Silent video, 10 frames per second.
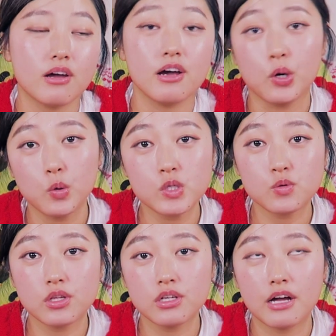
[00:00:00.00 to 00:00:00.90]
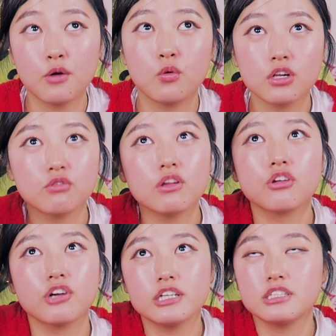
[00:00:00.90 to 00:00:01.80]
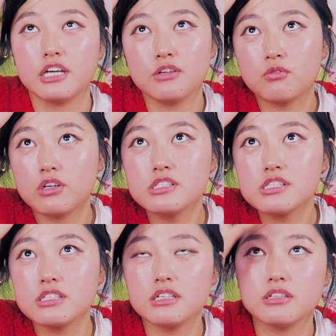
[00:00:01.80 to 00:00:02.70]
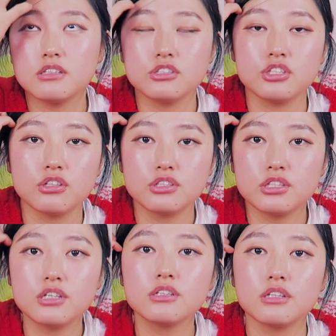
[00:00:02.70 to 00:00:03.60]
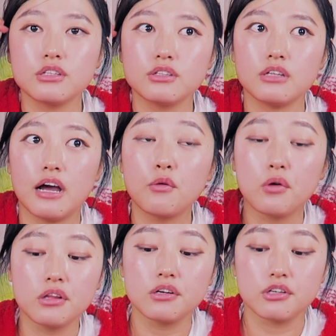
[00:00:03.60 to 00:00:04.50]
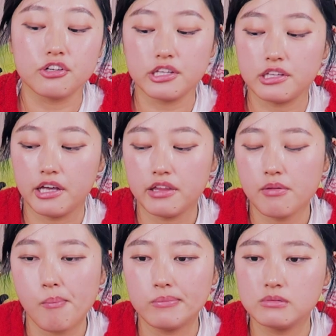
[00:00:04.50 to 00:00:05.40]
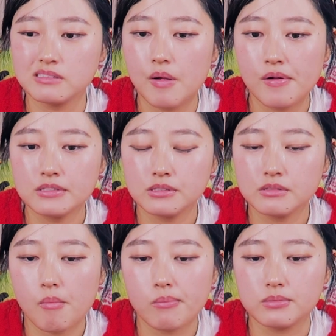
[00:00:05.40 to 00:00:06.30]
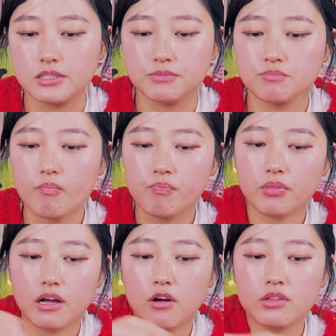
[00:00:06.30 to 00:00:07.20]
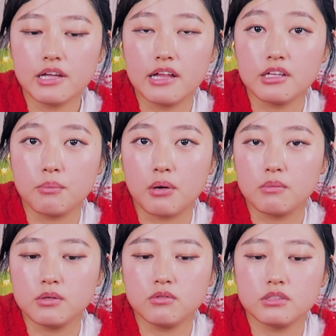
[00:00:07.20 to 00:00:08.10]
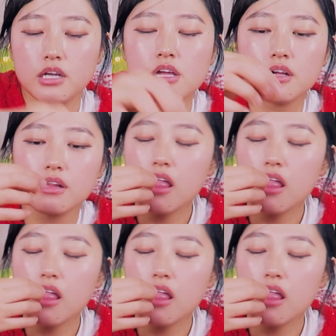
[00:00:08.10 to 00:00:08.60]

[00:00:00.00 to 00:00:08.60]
I always wanted, I worked with Great Dane once in the shelter that I wanted a Great Dane. But I don't think any apartment would take.